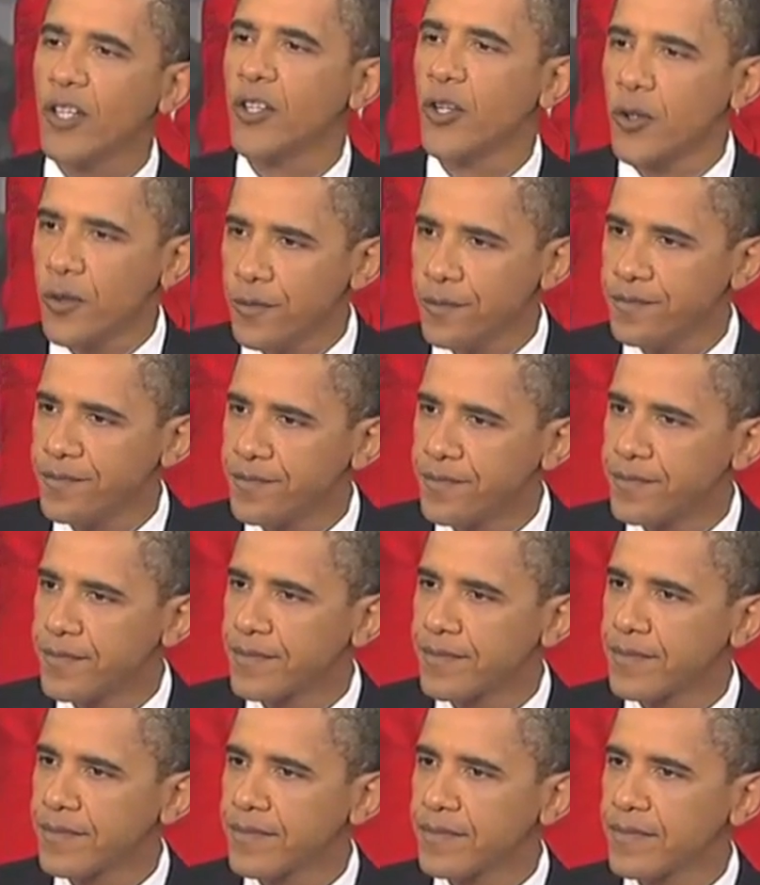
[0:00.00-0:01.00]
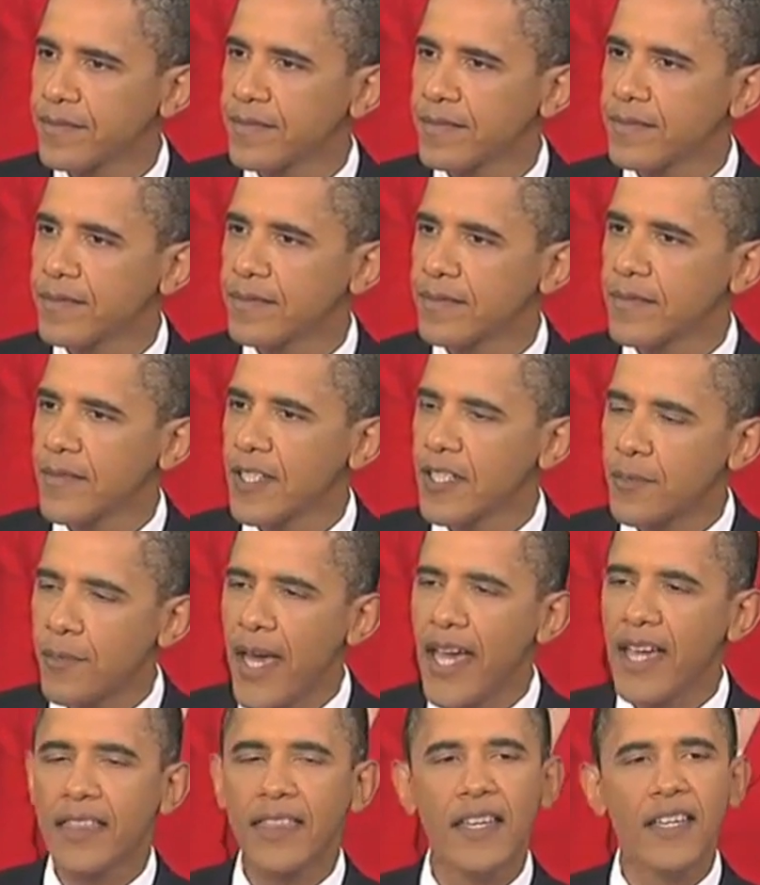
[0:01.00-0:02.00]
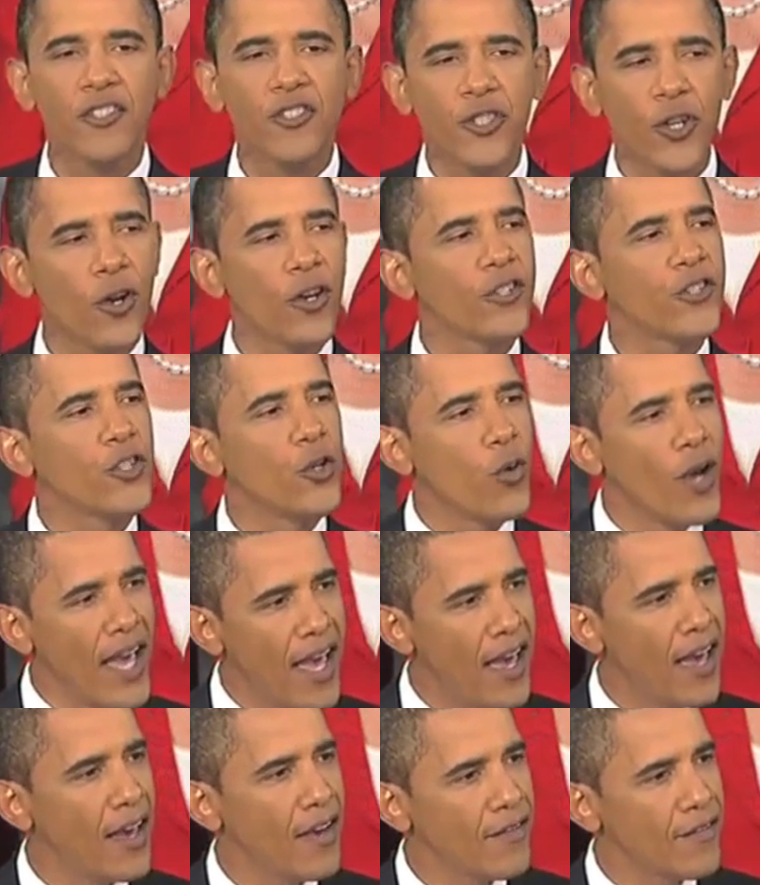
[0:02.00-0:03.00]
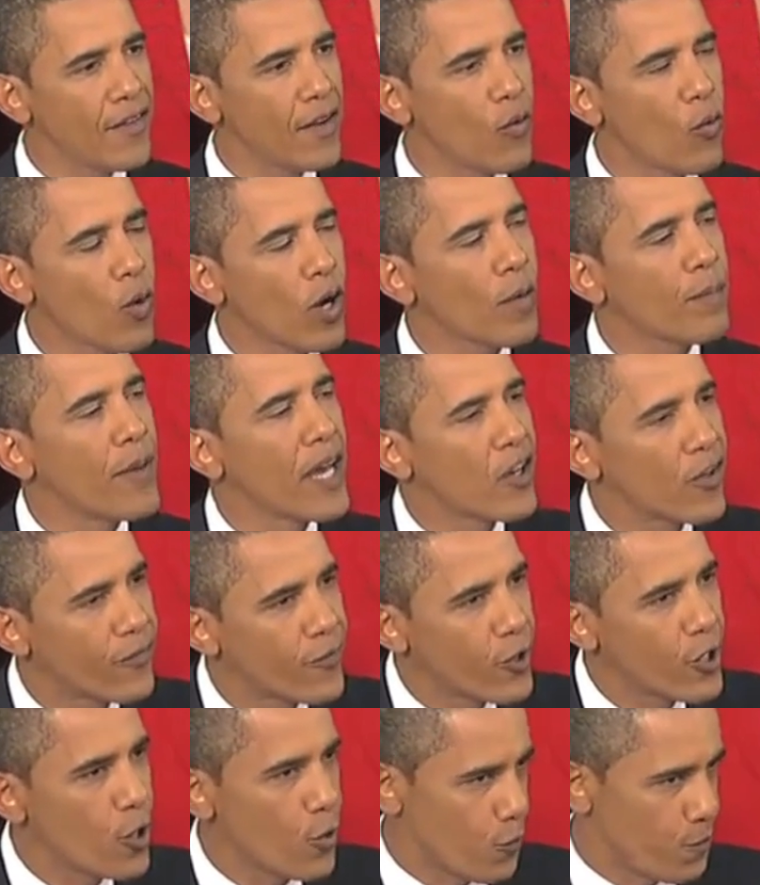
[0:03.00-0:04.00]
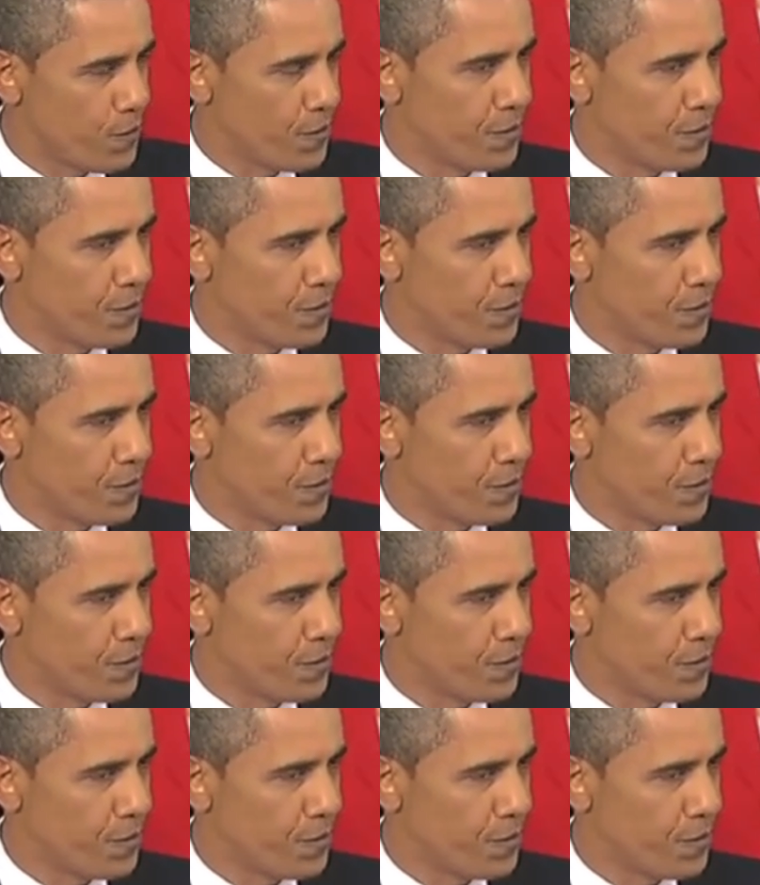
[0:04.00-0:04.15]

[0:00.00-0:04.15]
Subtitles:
do is make the insurance you have work better for you.